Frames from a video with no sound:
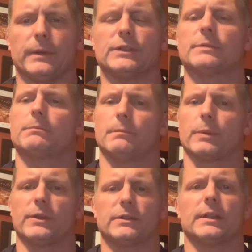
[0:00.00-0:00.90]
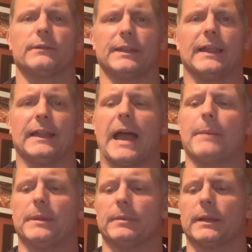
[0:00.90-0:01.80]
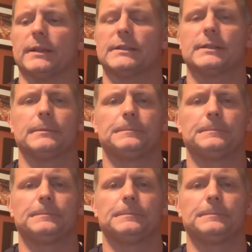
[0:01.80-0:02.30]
just bring yourself to that happy place.